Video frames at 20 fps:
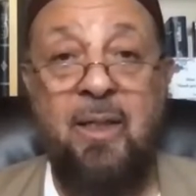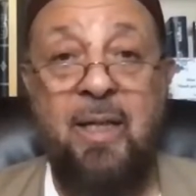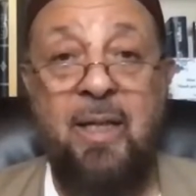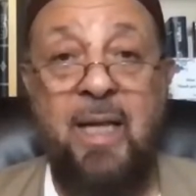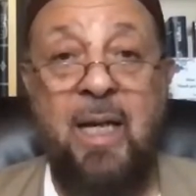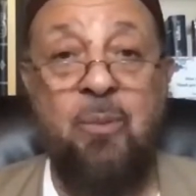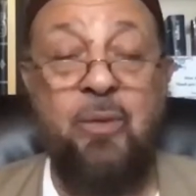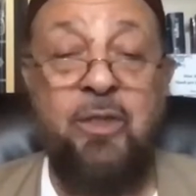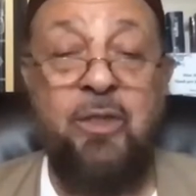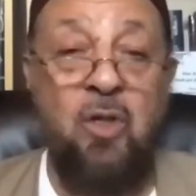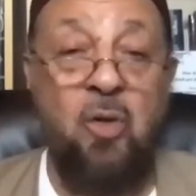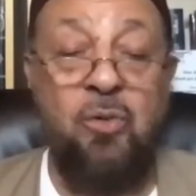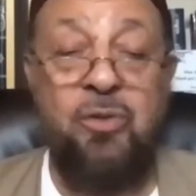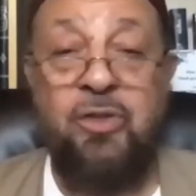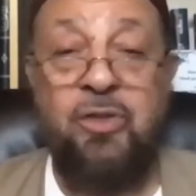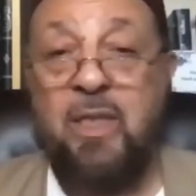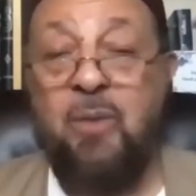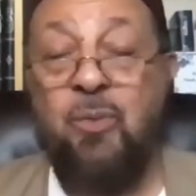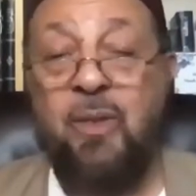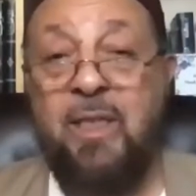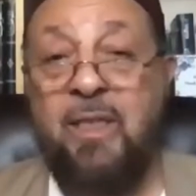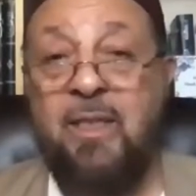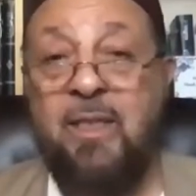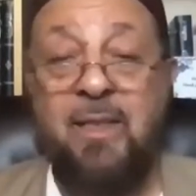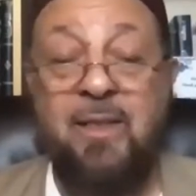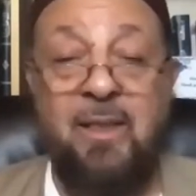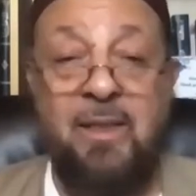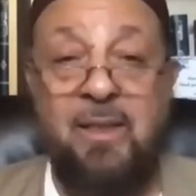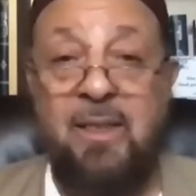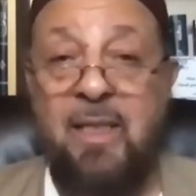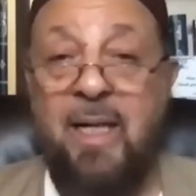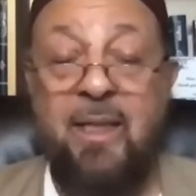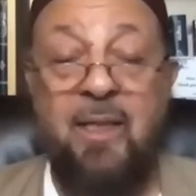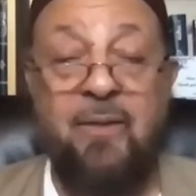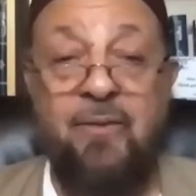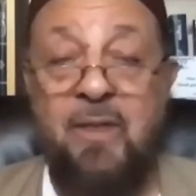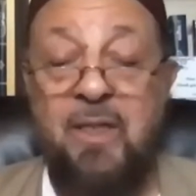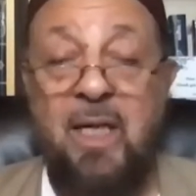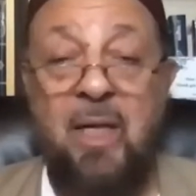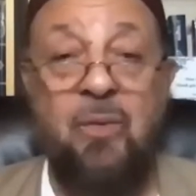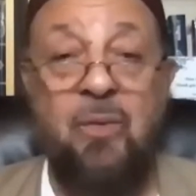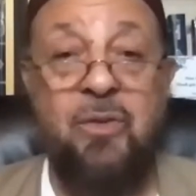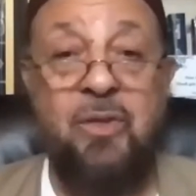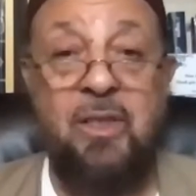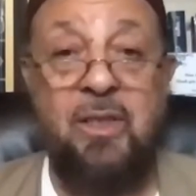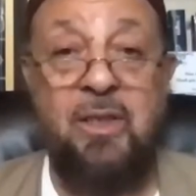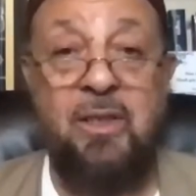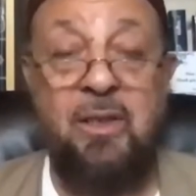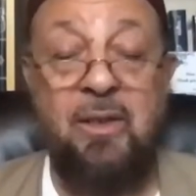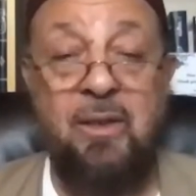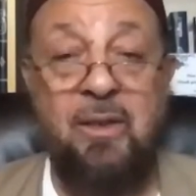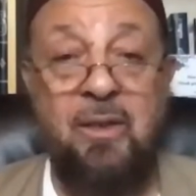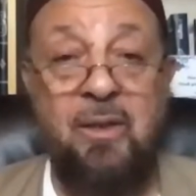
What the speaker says: And we don't see what he does inside of his house."